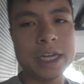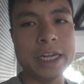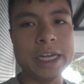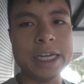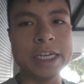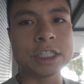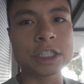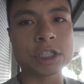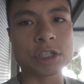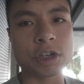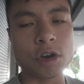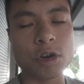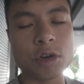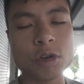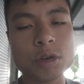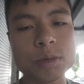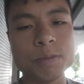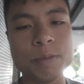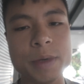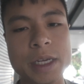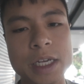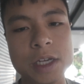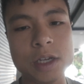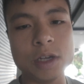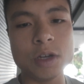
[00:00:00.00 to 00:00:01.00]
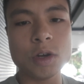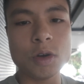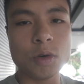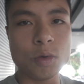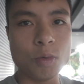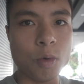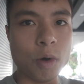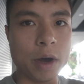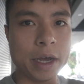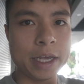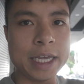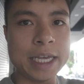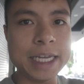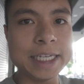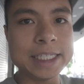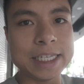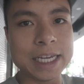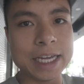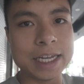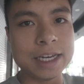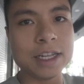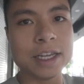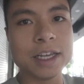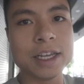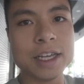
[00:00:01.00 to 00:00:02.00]
he showed me what he
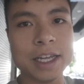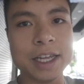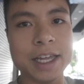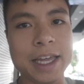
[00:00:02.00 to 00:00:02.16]
did